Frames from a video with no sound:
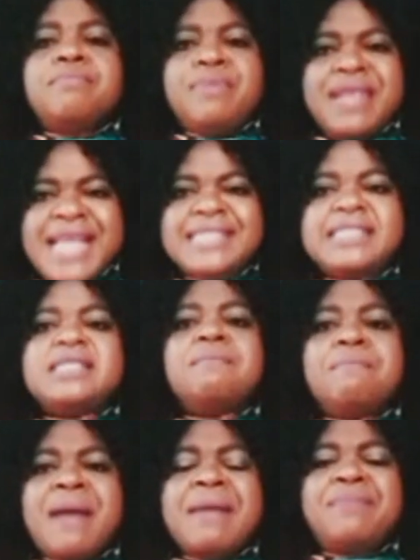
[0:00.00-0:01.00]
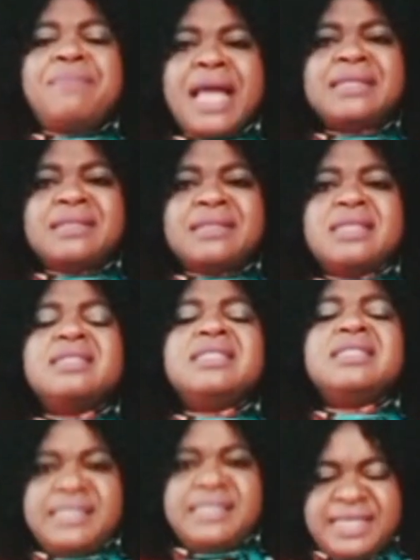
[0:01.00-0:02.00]
bless my plan
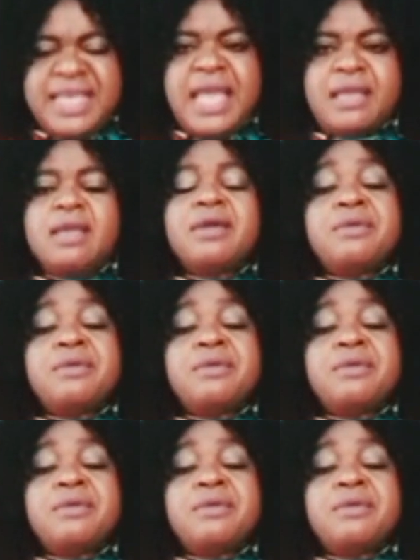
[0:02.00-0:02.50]
this year.